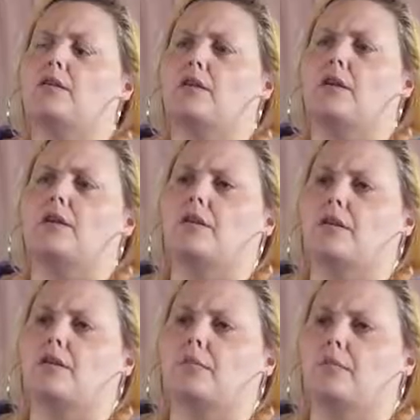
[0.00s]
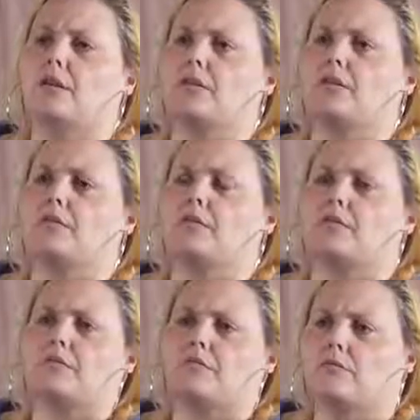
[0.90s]
trying to get the biggest
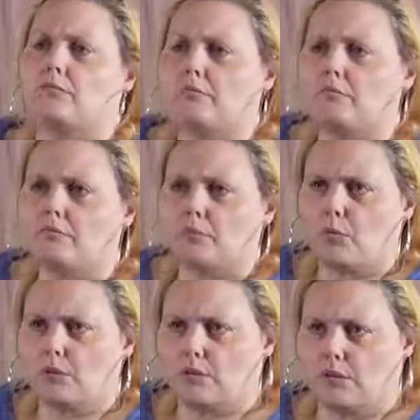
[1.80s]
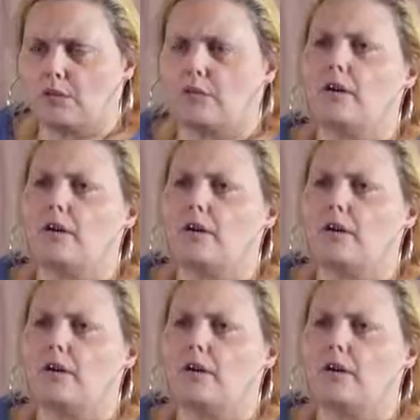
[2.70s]
world's Guinness